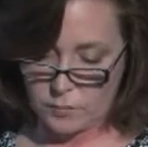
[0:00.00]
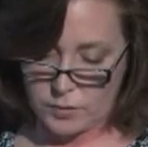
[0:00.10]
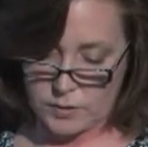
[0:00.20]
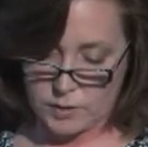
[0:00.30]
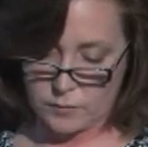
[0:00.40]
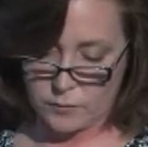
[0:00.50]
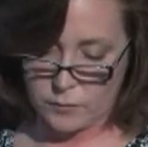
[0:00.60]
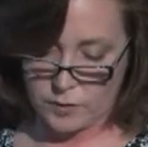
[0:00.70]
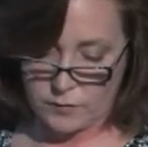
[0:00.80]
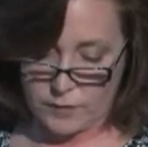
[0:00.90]
museum a
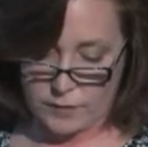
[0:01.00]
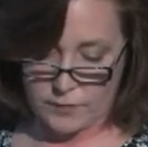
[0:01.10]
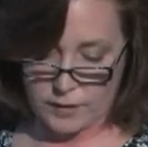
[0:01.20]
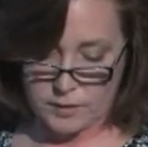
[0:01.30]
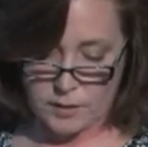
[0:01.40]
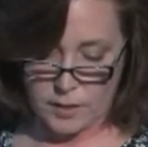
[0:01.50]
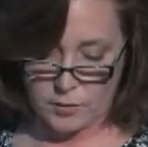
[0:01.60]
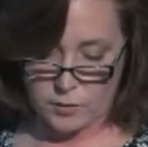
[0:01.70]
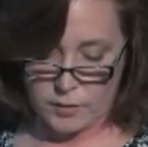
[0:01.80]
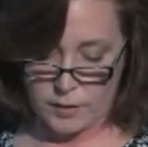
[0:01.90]
forty-five thousand
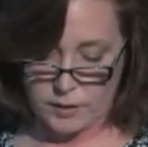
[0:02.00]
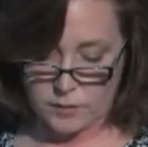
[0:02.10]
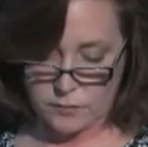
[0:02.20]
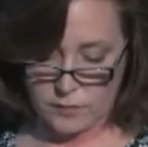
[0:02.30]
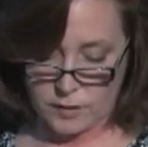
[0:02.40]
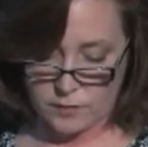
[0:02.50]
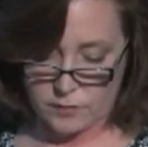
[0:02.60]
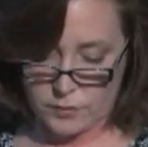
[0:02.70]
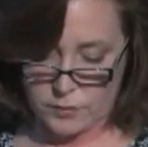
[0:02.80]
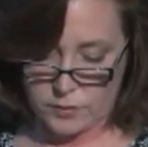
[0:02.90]
dollar grant to fund the
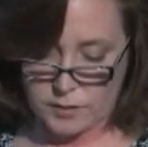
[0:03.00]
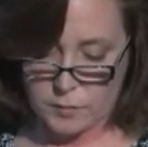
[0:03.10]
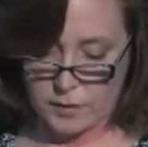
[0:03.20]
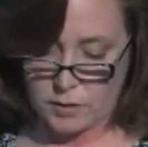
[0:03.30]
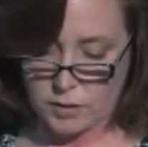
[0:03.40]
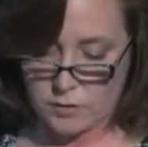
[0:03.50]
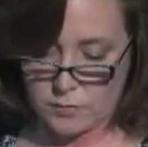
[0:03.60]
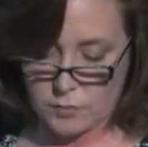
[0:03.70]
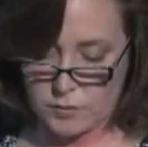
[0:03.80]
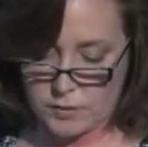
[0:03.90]
further expansion of
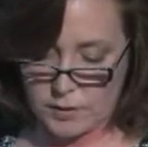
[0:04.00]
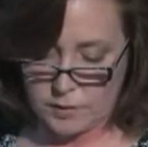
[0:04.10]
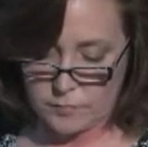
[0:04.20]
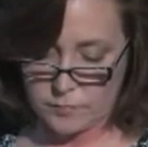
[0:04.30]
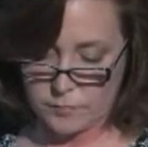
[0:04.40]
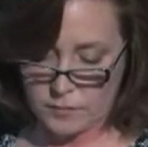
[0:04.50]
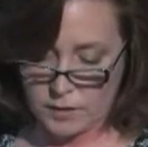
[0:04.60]
the museum.